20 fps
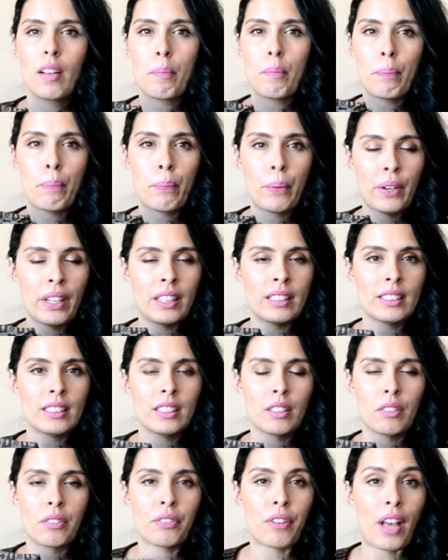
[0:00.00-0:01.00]
prints,
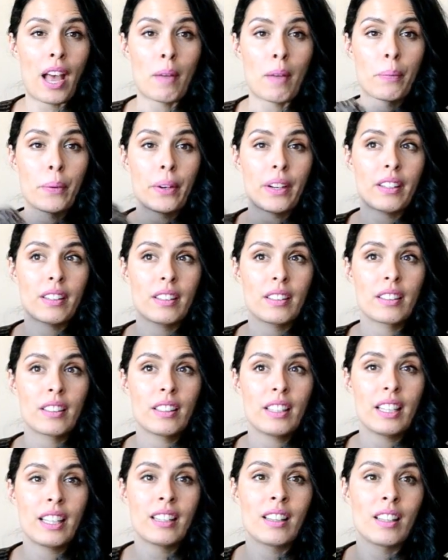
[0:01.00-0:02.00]
and fabric
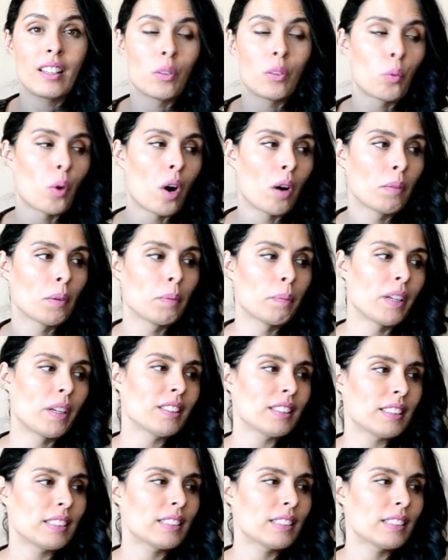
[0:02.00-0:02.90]
in the warmer months.